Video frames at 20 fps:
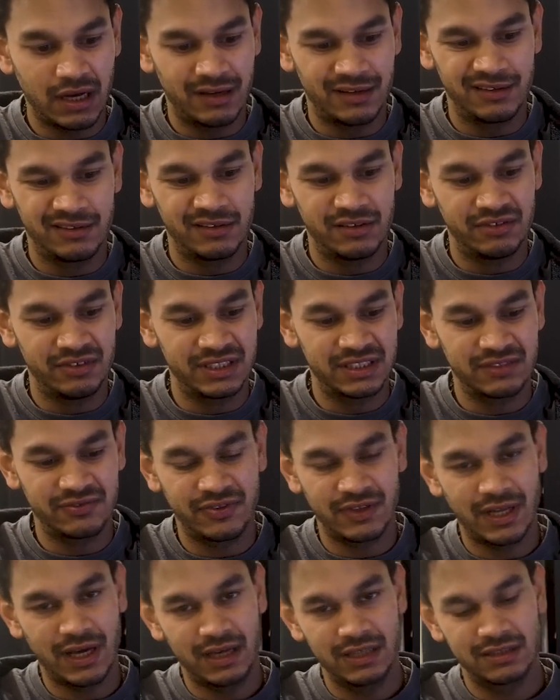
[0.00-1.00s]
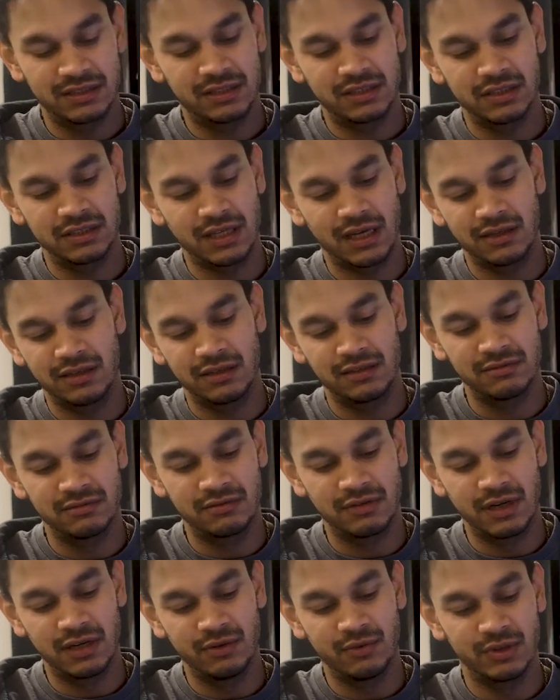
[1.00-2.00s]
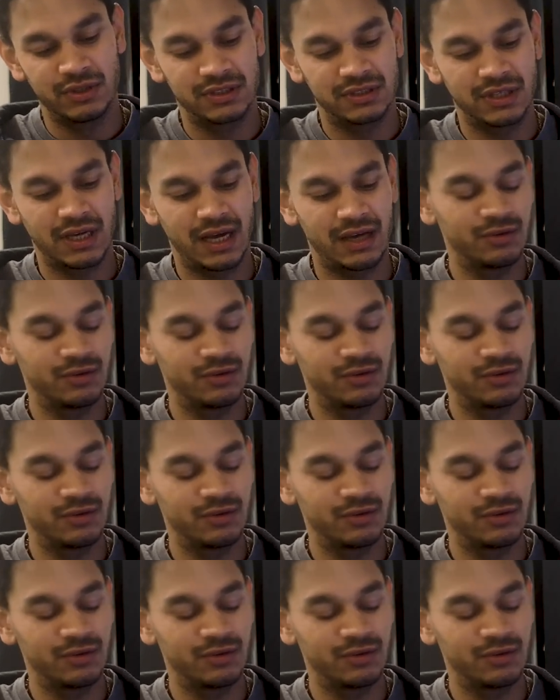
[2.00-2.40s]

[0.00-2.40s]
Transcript: and the reason for that is because I didn't really want.